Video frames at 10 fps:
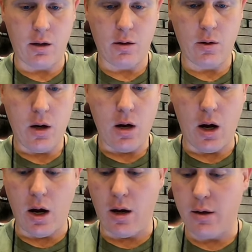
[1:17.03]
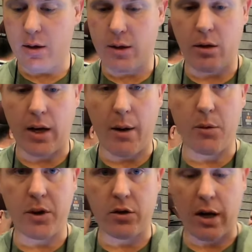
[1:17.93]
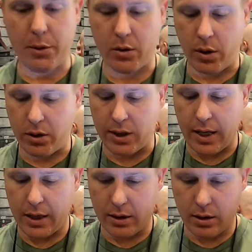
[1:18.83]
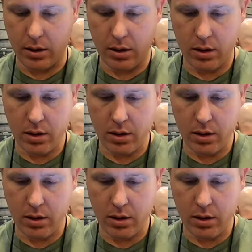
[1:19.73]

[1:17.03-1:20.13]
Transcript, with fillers: Uh, still kept with trapezoidal sights.